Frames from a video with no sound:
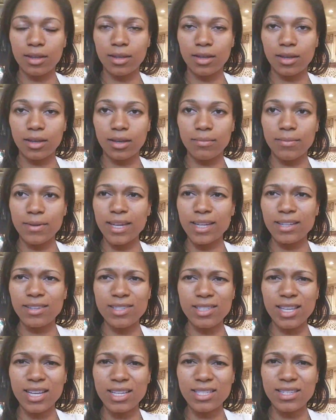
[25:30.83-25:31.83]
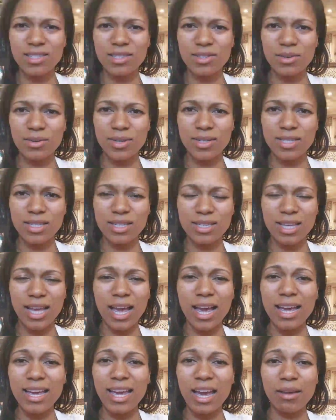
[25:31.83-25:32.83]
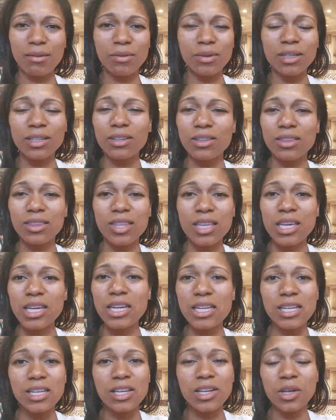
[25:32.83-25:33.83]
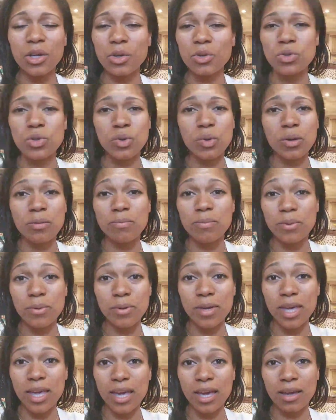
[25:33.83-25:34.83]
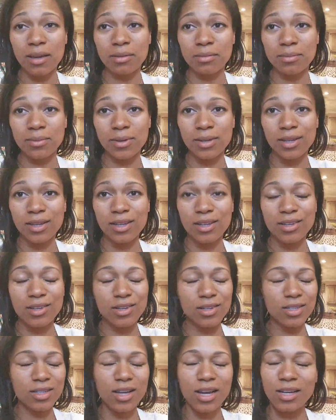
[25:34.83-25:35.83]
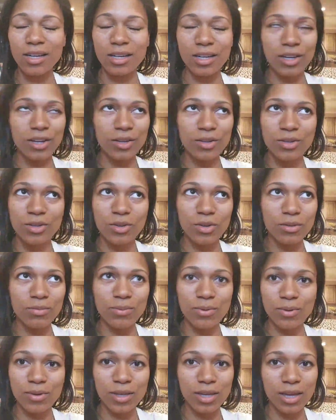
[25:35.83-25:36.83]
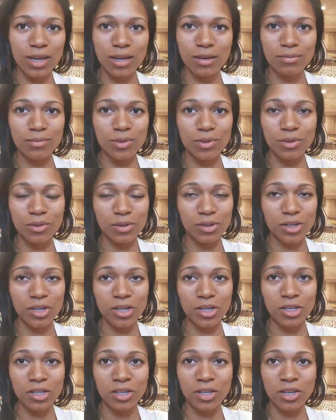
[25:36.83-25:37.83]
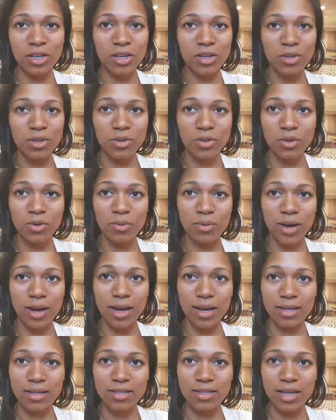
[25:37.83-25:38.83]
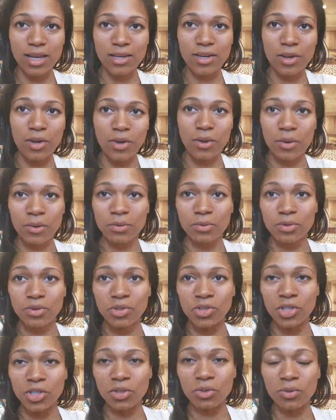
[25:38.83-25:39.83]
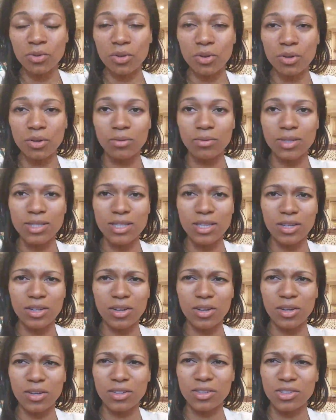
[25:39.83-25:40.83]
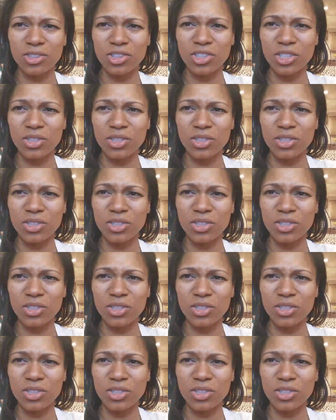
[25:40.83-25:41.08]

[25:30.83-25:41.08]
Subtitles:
But yeah, there's lots of sources. I really don't think you need to go to a boot camp. You do not need to go to a boot camp to learn UX. I know what's it called?